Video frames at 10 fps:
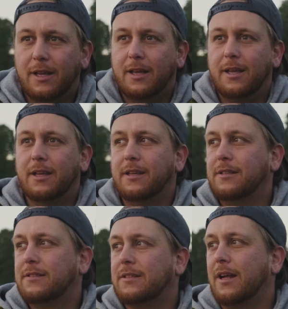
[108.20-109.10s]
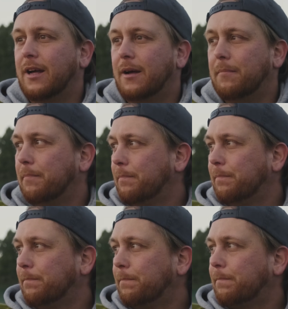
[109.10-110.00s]
is
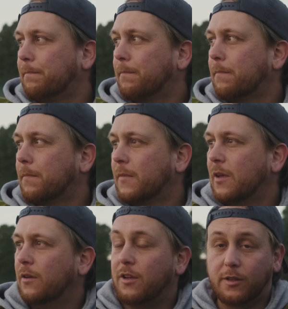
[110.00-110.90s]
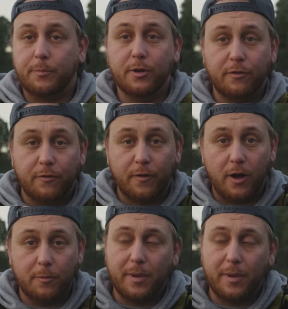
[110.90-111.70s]
you get the beautiful fog